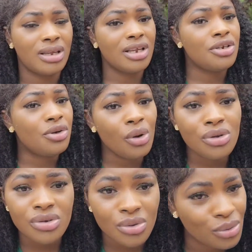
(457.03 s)
it
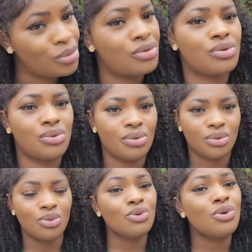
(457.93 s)
doesn't.
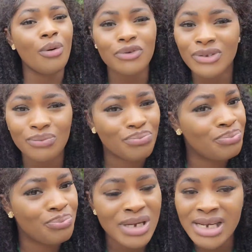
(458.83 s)
Do not
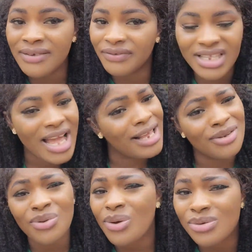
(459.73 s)
believe that.
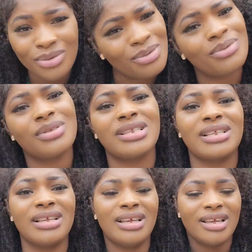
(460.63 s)
It doesn't.
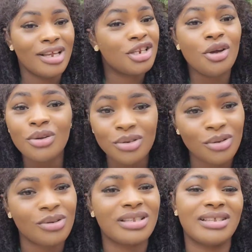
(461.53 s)

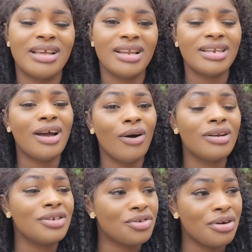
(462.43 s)
Now, all
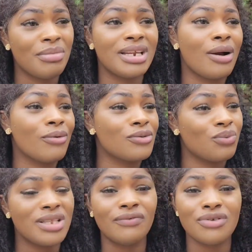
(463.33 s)
this remedy, I was
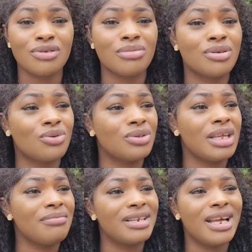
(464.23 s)
waiting for somebody to
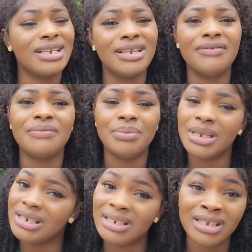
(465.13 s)
tell me that they've
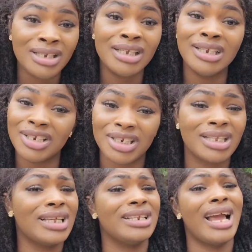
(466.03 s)
been
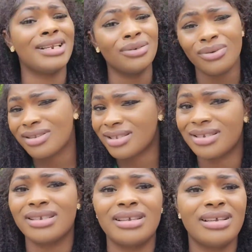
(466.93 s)
initiated. I did
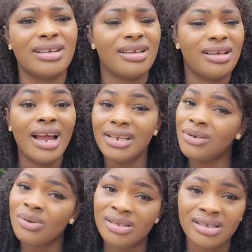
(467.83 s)

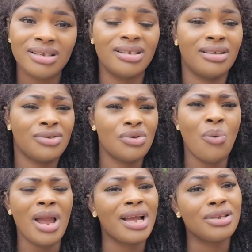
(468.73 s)
not see. So
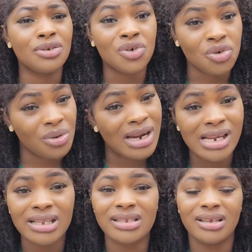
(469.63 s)
why can't you try
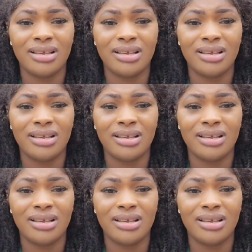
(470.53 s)
it?